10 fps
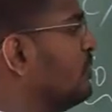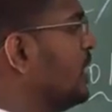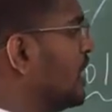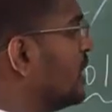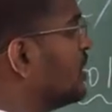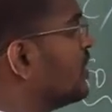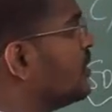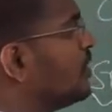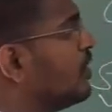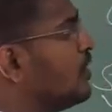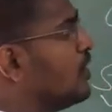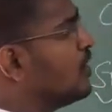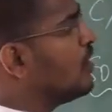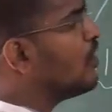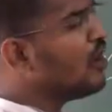be?
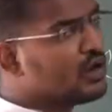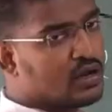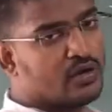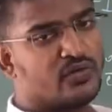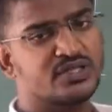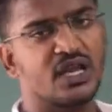Or we shall